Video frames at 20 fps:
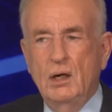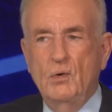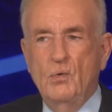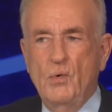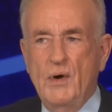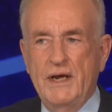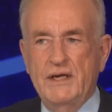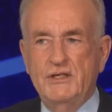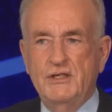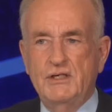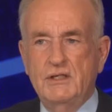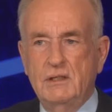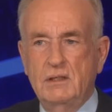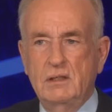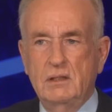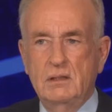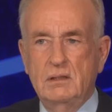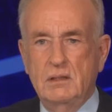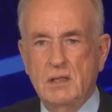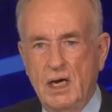which
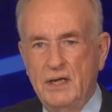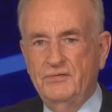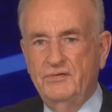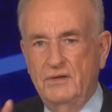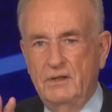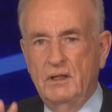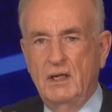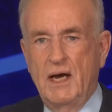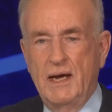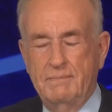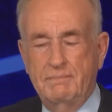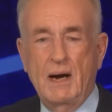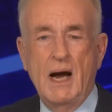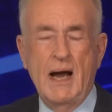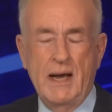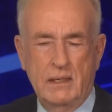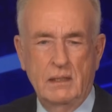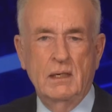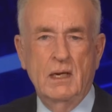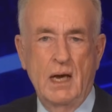doesn't like
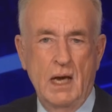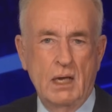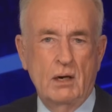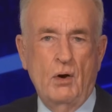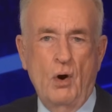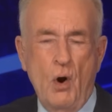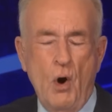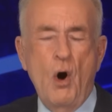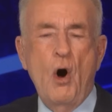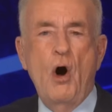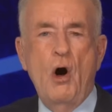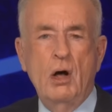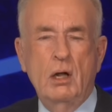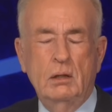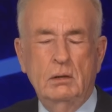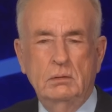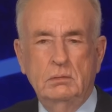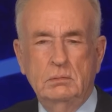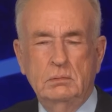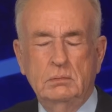Biden at all,